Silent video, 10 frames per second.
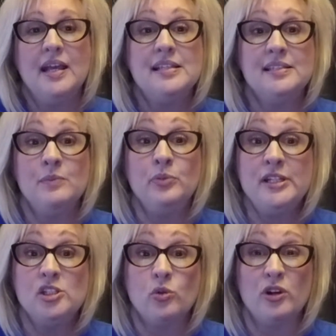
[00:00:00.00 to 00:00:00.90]
Simply
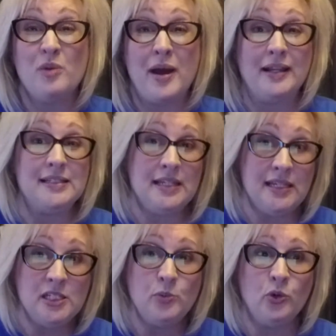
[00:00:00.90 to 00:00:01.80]
squirt about a
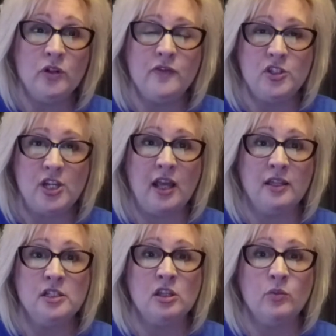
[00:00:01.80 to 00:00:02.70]
teaspoon of the gel
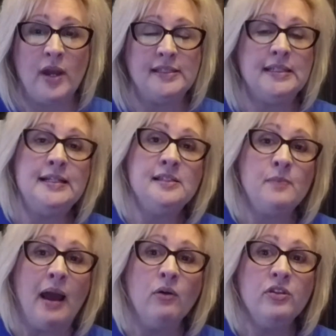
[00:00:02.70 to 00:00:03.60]
into the resident's
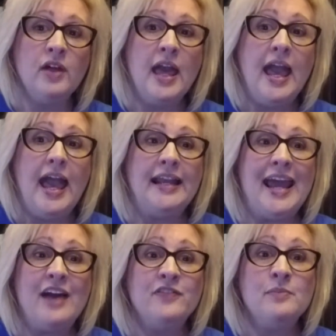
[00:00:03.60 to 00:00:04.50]
mouth and
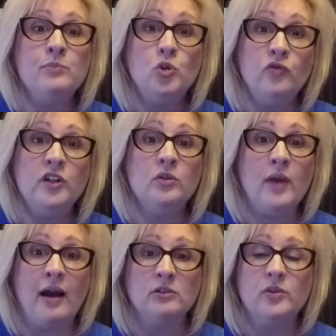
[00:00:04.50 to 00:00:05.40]
have them move it
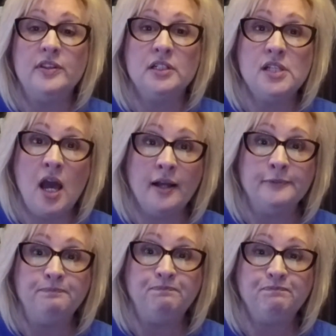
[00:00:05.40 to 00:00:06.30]
around with their tongue.
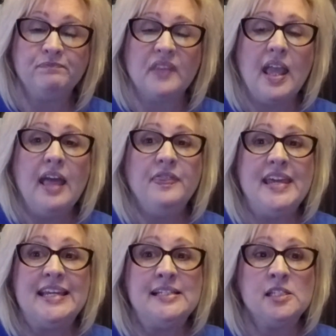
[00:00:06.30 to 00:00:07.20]
They
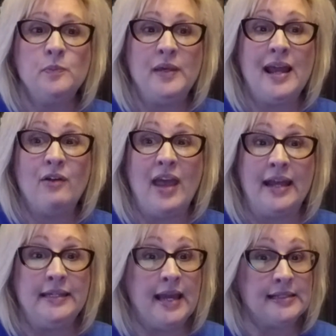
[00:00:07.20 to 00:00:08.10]
can spit out
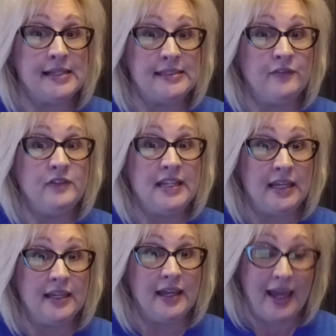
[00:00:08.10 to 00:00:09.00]
any excess
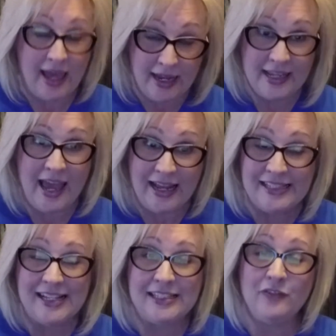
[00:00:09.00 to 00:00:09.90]

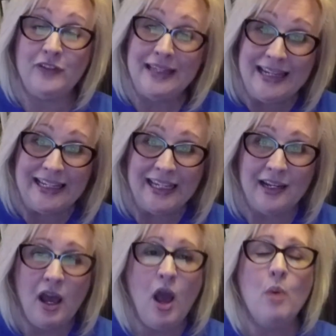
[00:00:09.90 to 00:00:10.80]
if
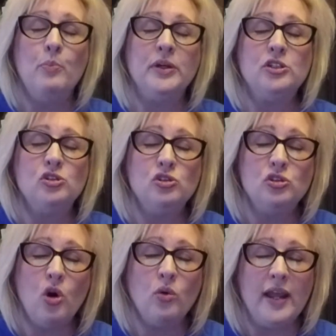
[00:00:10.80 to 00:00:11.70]
needed, but
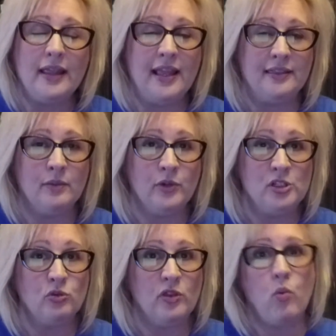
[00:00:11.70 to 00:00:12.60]
don't let them
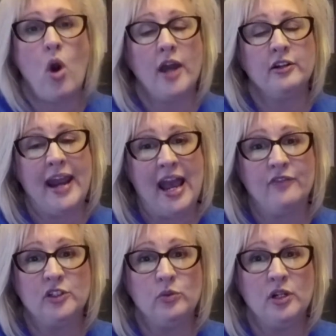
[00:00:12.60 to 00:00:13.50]
rinse with water
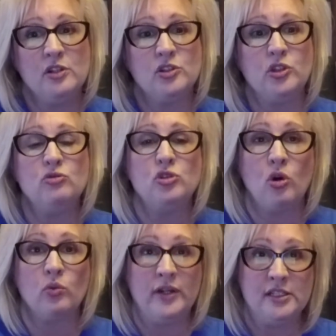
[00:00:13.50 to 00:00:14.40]
afterwards so you
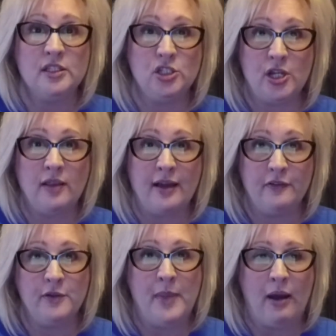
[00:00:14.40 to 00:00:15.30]
don't rinse the gel out
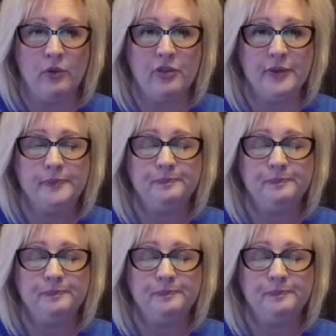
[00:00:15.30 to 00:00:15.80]
of the mouth.